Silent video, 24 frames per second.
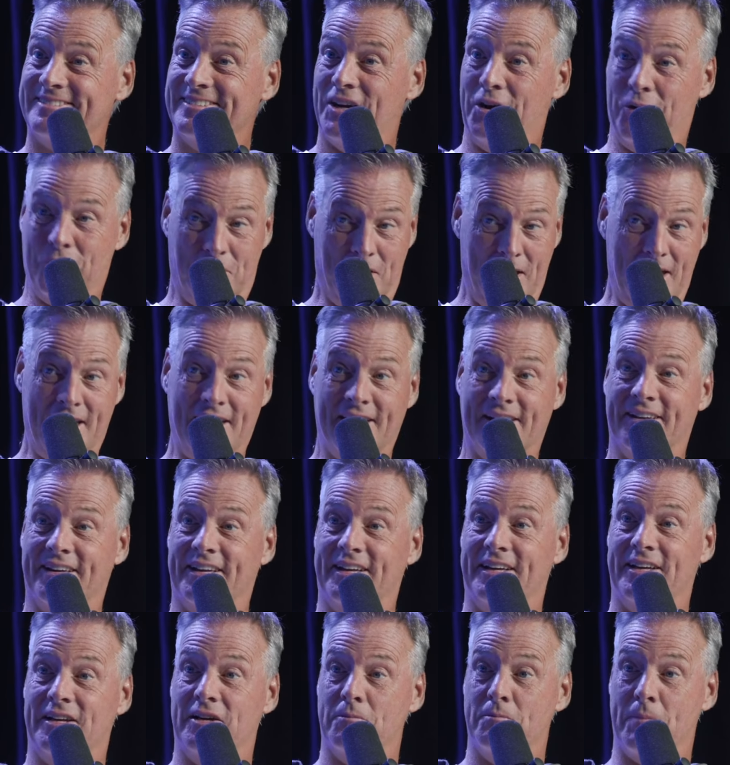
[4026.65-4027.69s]
Okay.
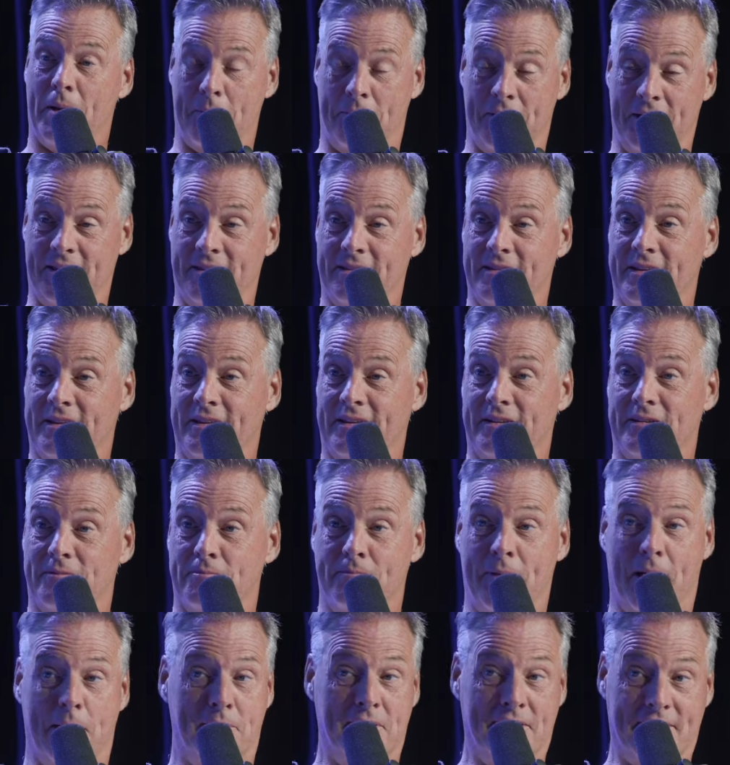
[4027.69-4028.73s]
Maybe
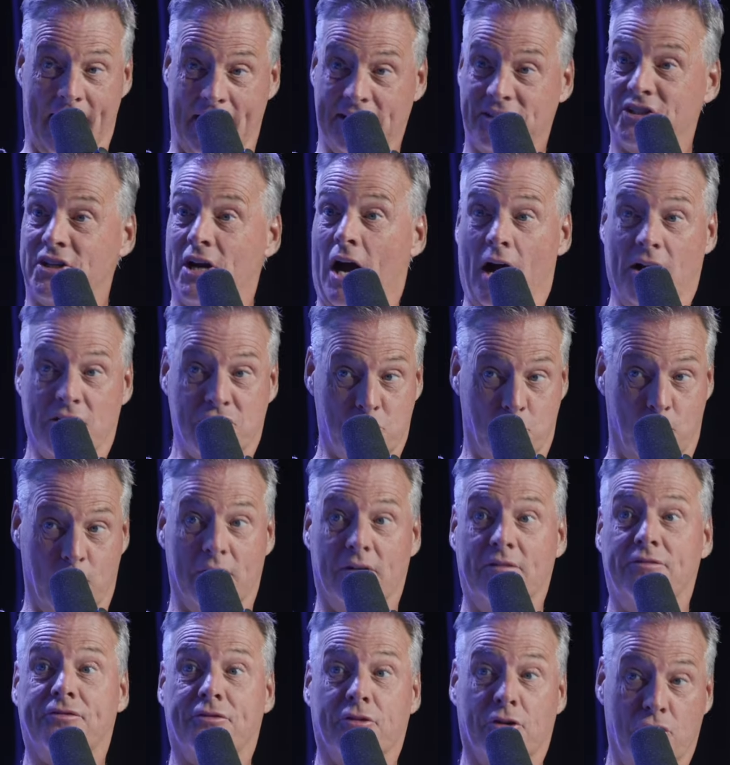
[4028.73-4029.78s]
maybe that's God's
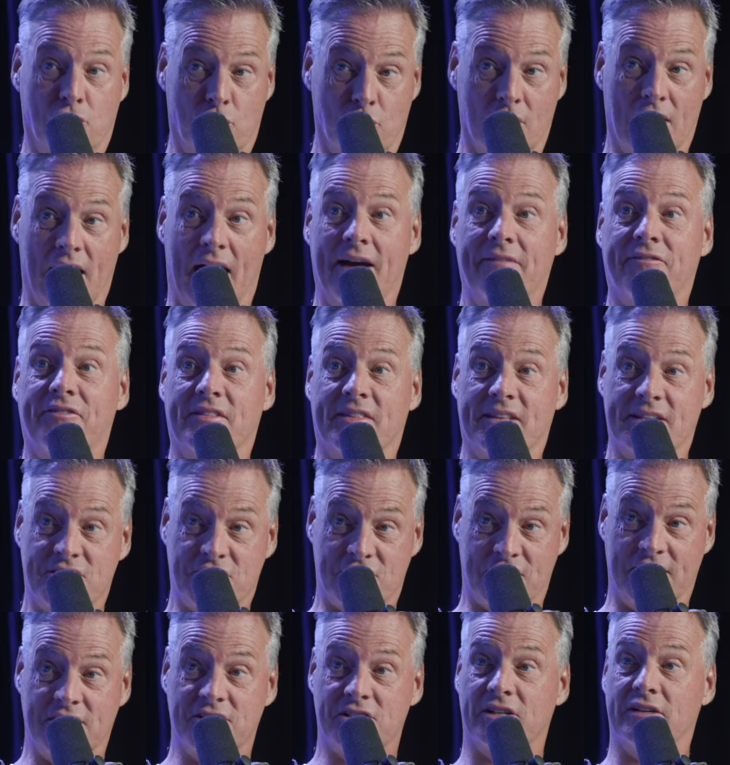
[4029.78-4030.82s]
will for your life in the
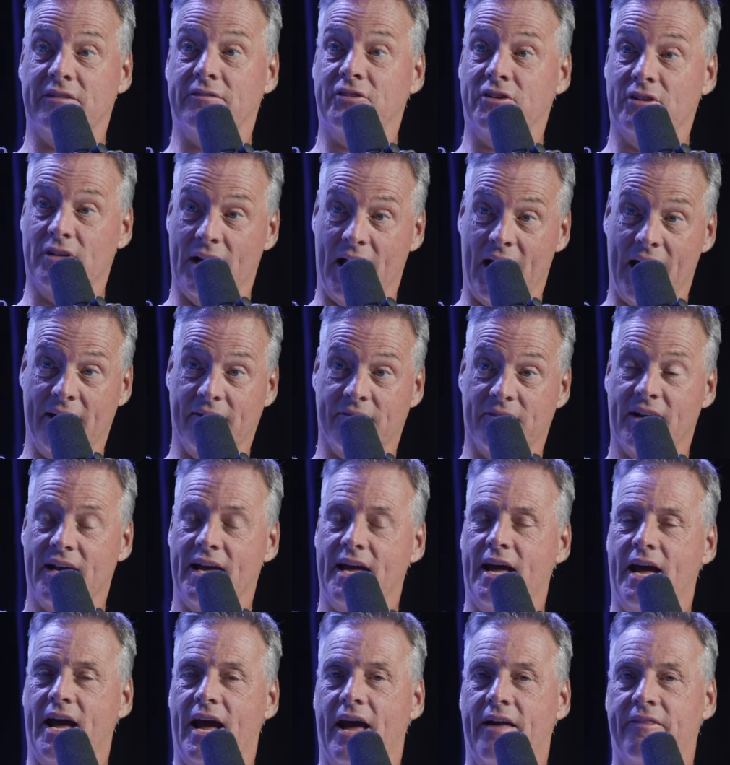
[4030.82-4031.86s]
season of your life.
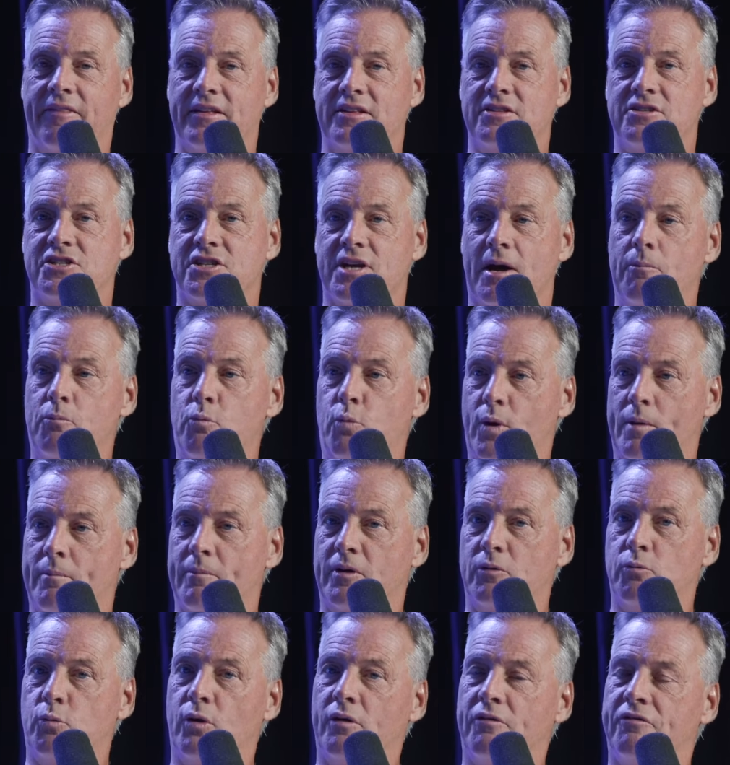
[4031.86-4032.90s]
Yeah. And then some
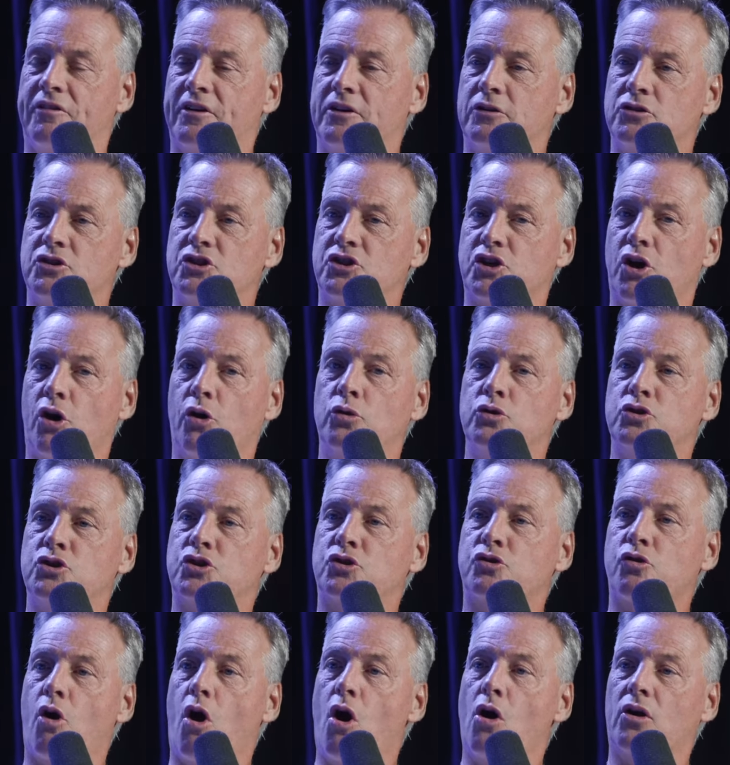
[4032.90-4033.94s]
women will feel so
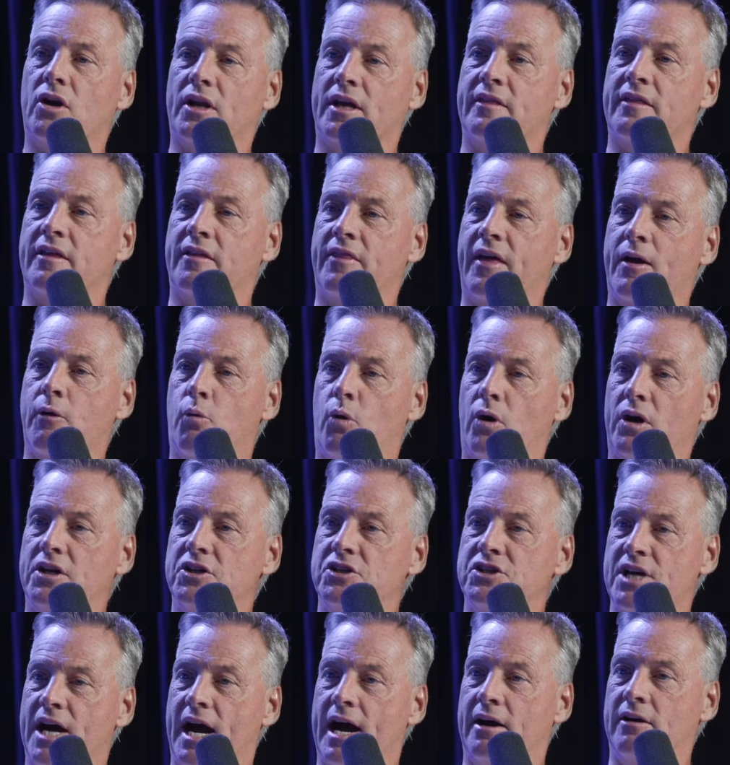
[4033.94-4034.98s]
strongly that they want a
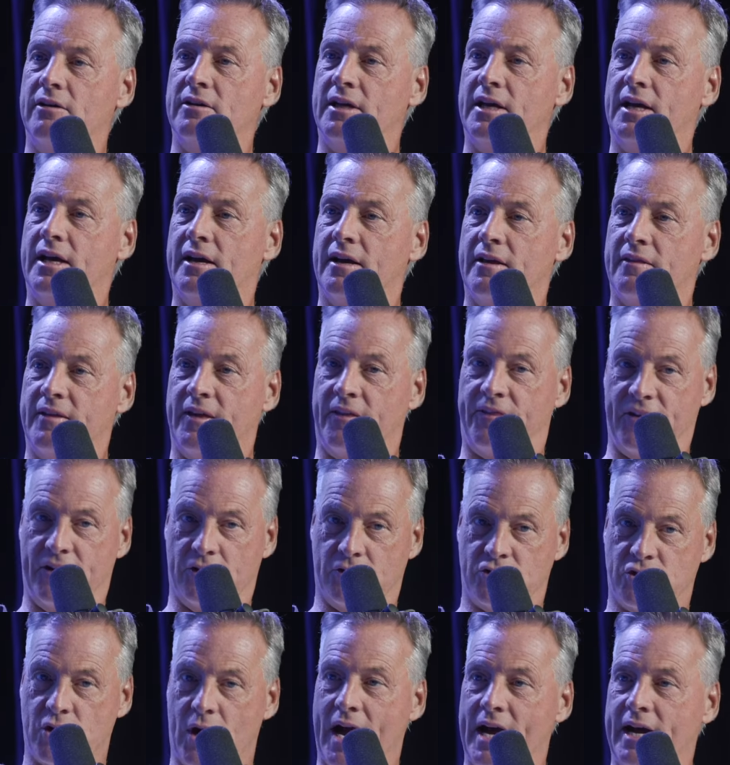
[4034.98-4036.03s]
child mm-hmm. that they'll
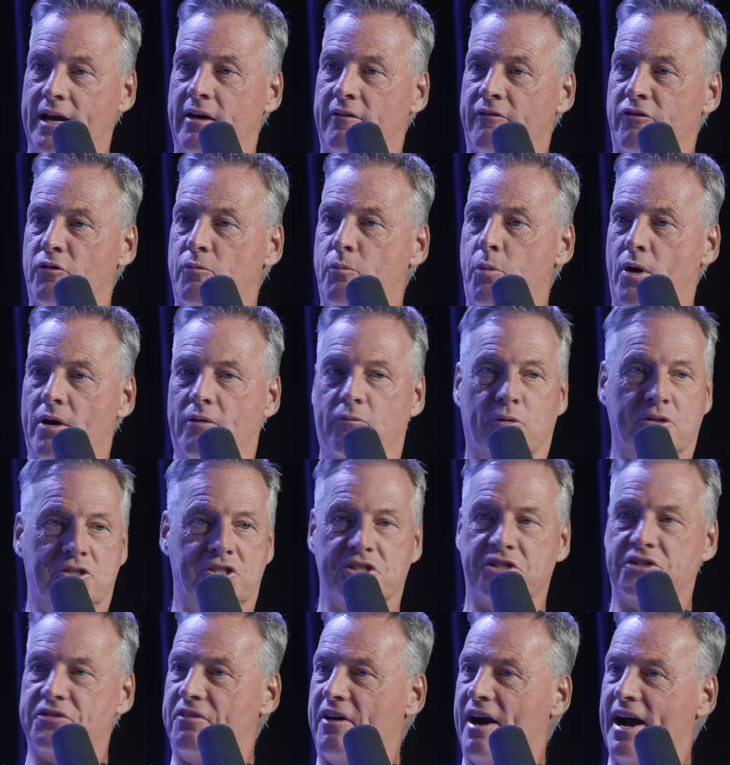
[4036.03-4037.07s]
try over, which
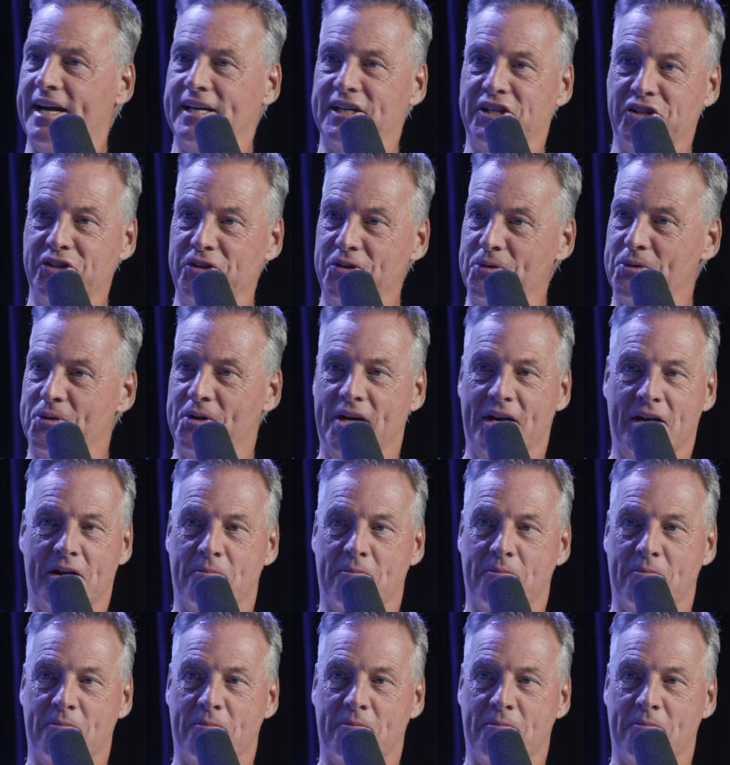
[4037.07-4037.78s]
is fine too.